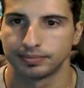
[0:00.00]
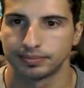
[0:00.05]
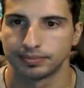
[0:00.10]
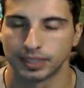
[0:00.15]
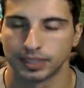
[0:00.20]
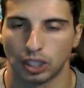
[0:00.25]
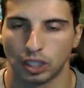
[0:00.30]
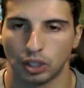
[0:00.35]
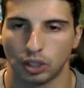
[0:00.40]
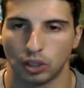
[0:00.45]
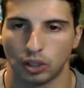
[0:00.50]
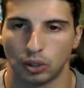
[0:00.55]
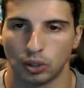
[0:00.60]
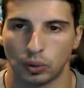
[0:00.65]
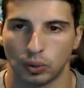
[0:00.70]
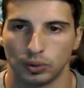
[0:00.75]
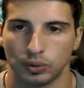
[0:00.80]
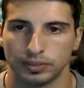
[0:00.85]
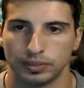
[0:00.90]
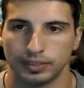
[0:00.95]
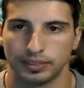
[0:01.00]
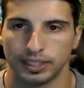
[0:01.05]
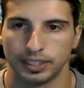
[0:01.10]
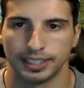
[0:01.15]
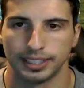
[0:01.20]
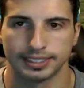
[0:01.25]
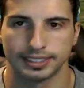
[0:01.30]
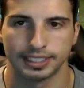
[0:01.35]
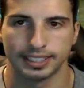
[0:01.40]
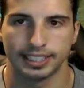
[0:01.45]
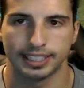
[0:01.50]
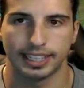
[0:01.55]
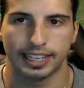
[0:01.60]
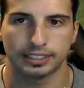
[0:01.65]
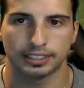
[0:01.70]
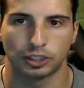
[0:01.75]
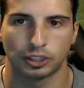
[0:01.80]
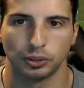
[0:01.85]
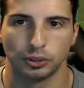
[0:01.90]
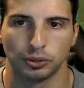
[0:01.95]
Oh, isn't
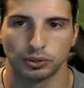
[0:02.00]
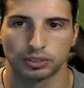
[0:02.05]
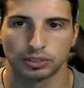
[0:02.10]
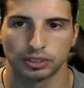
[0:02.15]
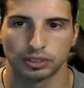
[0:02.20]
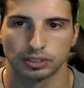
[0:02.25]
that cute,